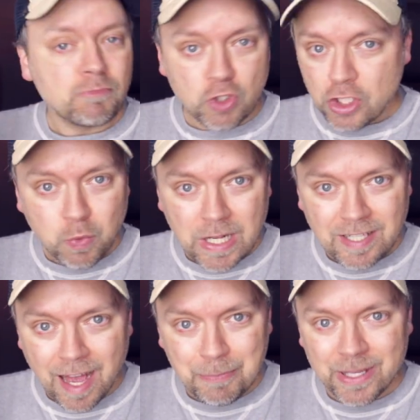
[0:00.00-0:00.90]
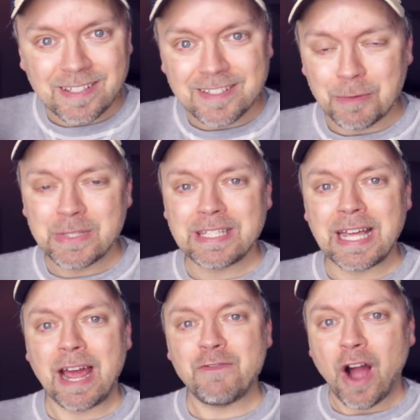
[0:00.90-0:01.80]
just one topic, something
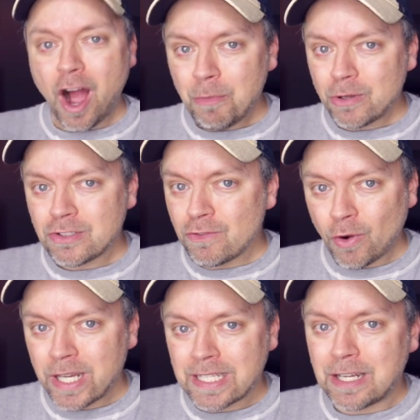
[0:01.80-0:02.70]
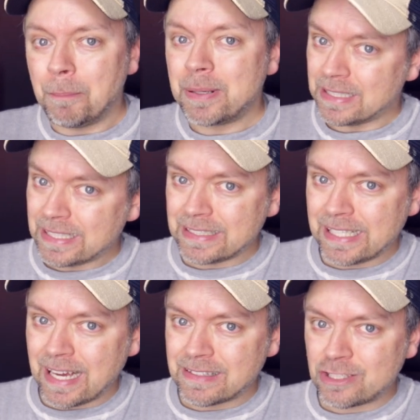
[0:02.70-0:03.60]
that I've almost avoided
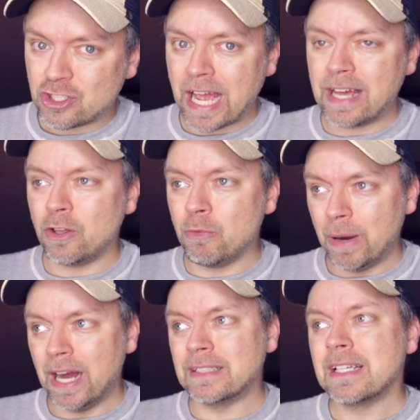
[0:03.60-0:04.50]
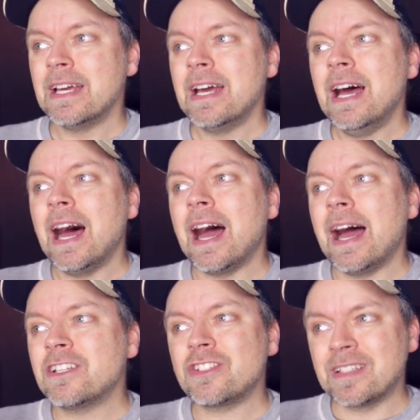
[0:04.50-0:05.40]
completely on this channel, but
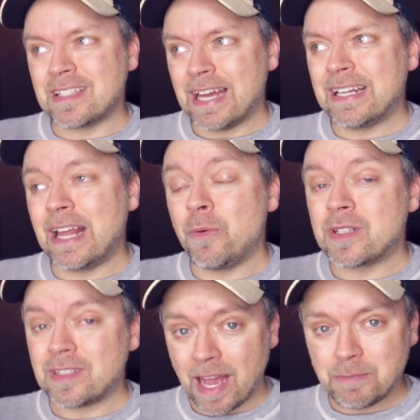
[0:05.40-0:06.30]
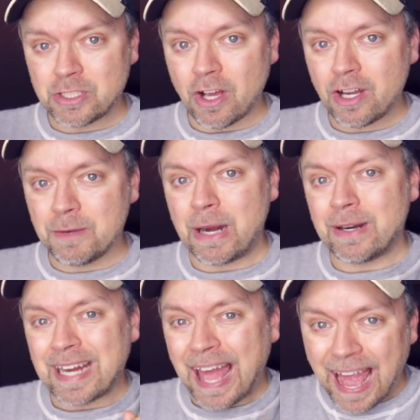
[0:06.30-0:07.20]
I just decided it was time to talk
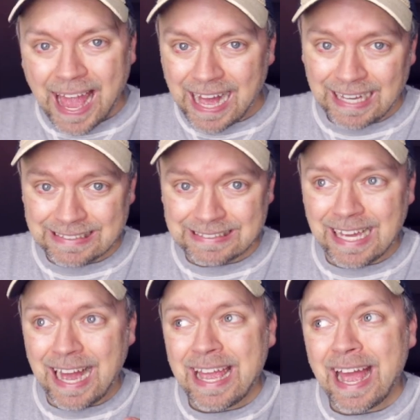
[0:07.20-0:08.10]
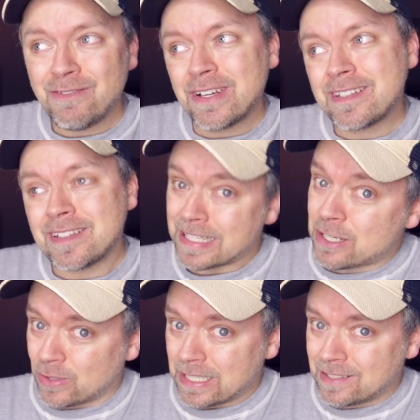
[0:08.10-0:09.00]
about it, and I have a
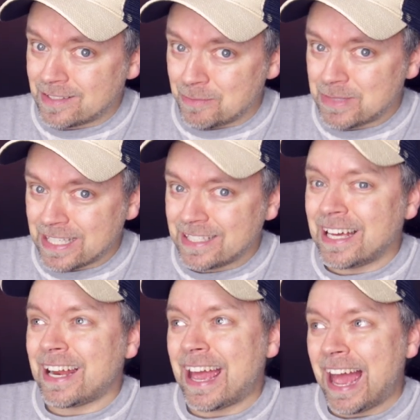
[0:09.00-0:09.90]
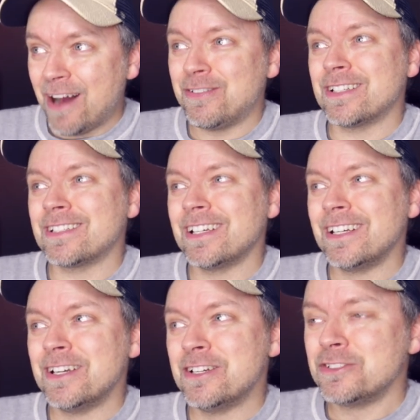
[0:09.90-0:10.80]
secret, something that I haven't
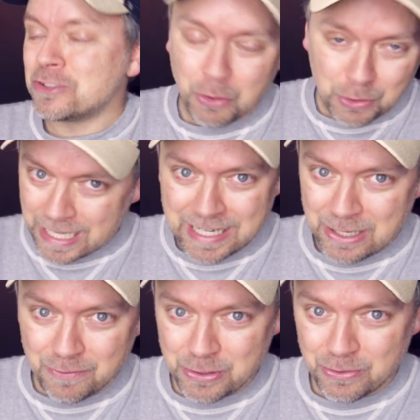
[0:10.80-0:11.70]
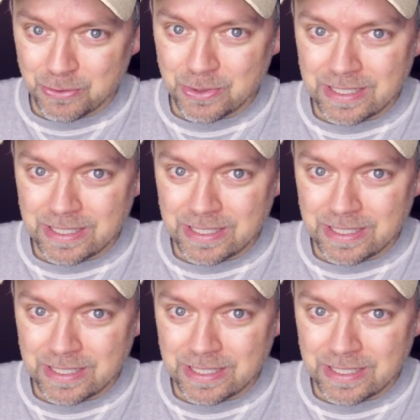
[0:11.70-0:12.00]
told any of you